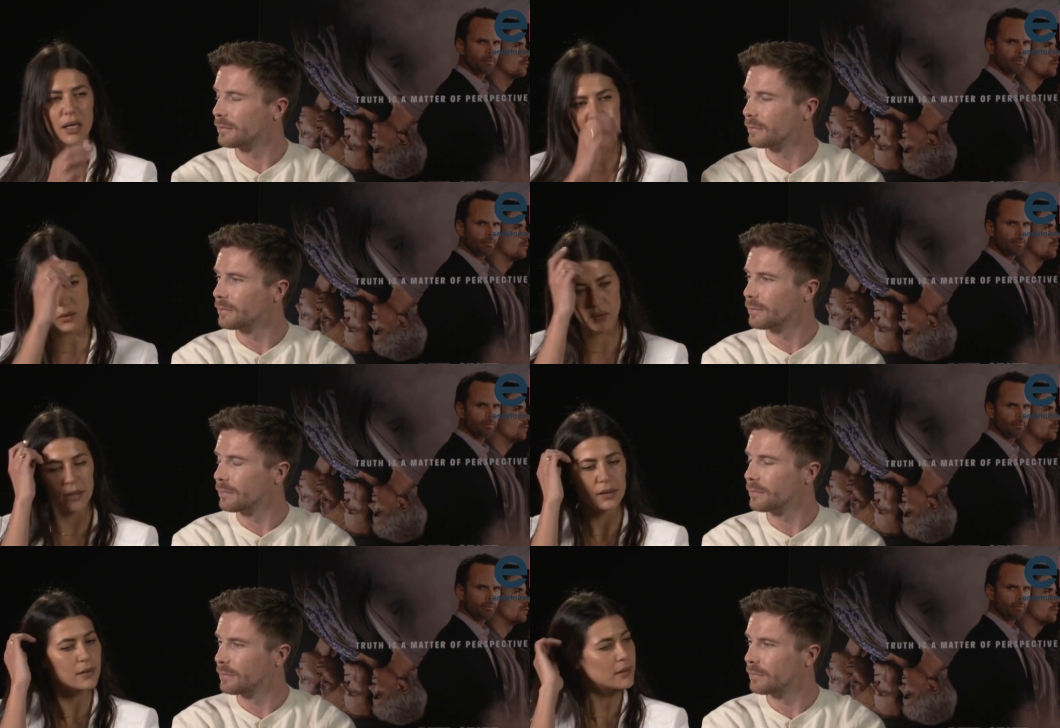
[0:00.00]
Speaker 1: and all
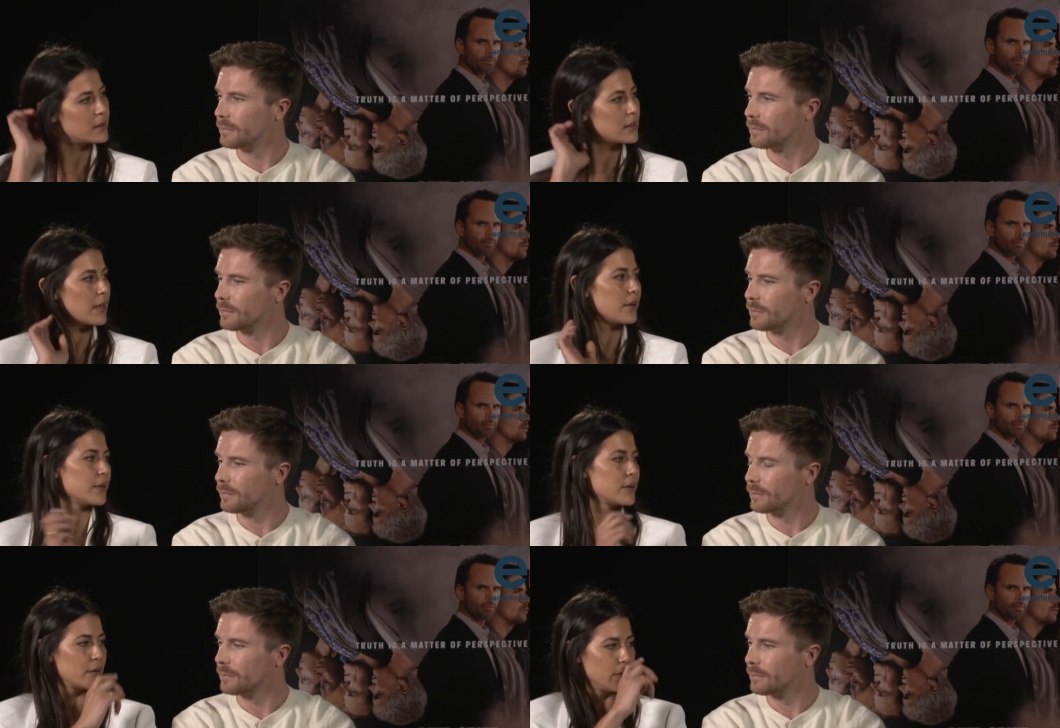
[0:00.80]
these
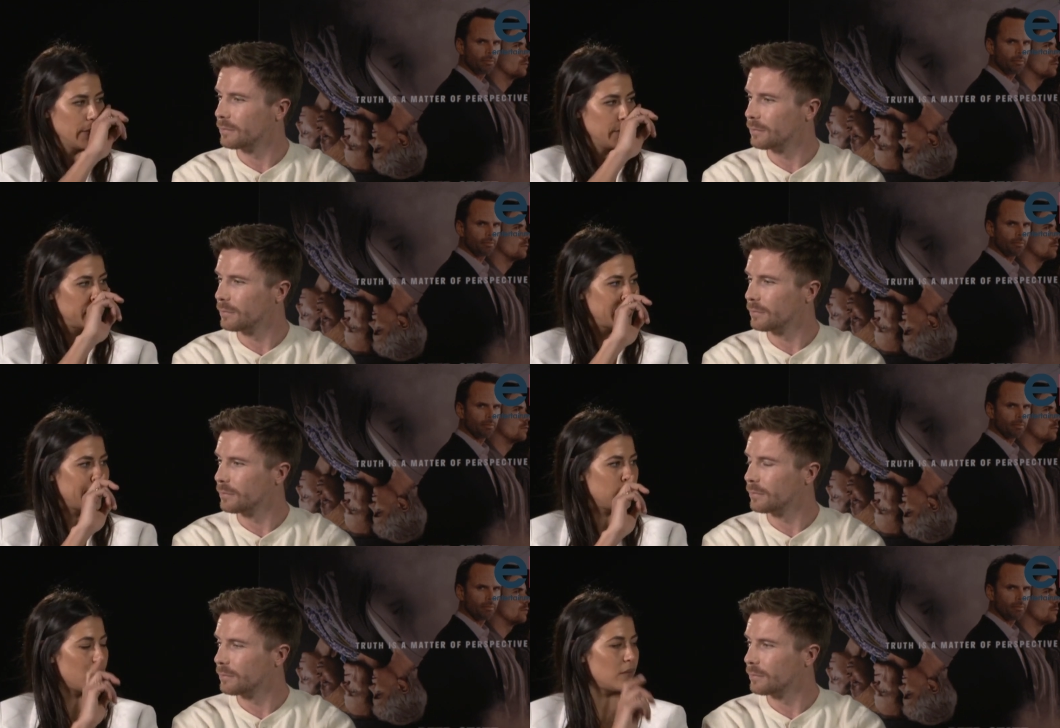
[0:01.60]
terrorist groups,
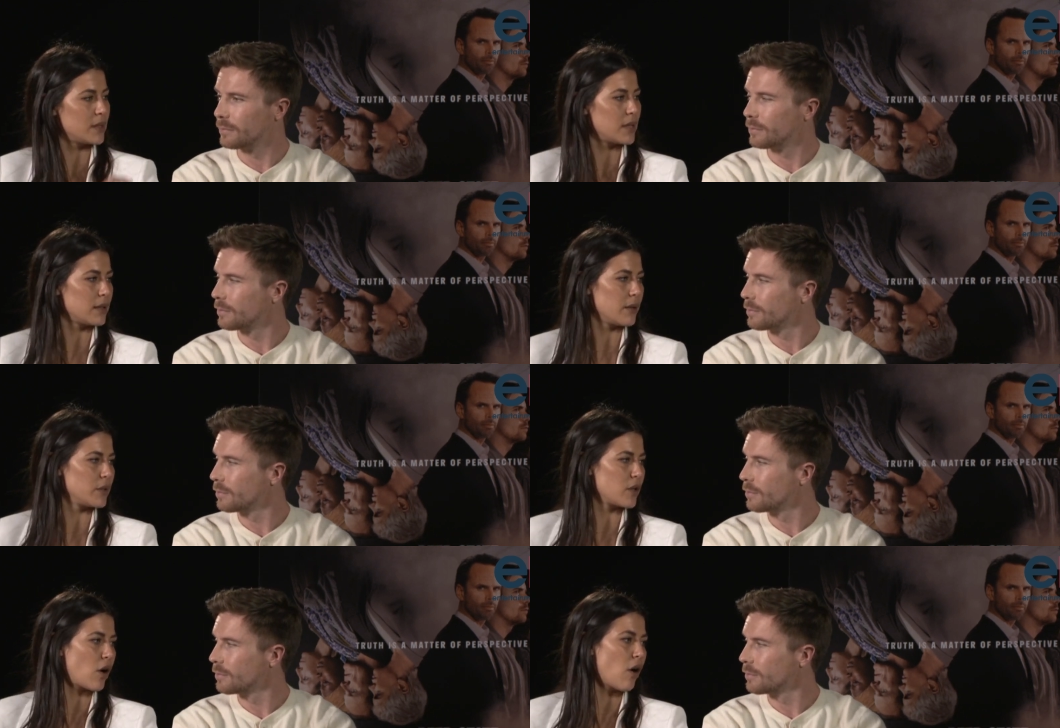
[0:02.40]
and all of a sudden there was
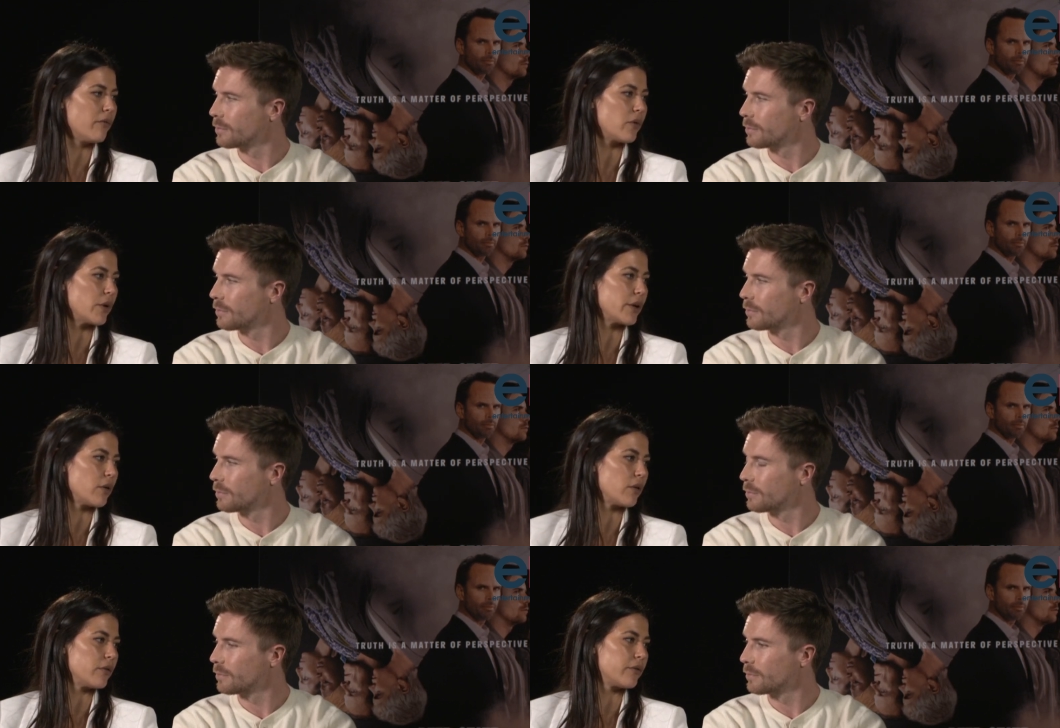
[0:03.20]
a convoy
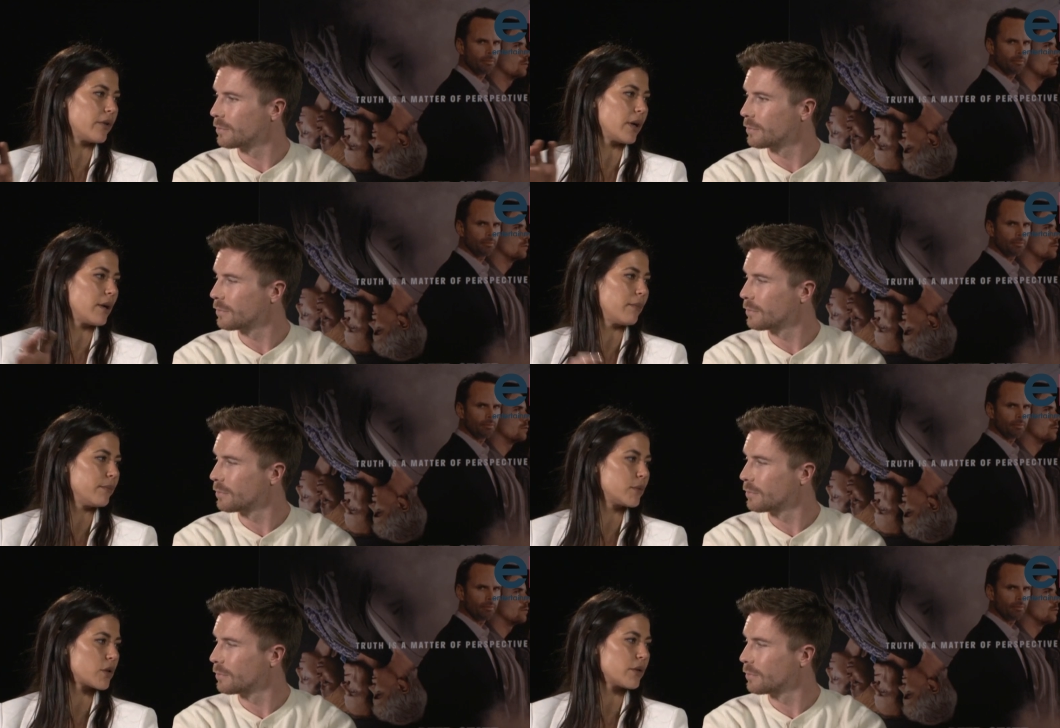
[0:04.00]
of um,
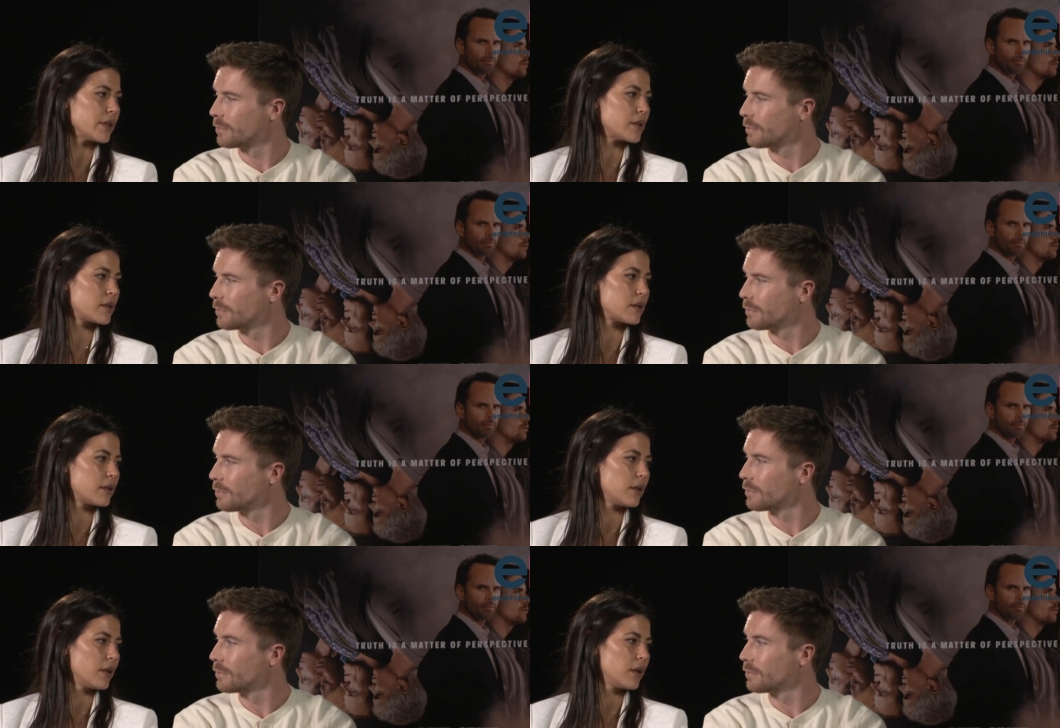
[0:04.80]
tourists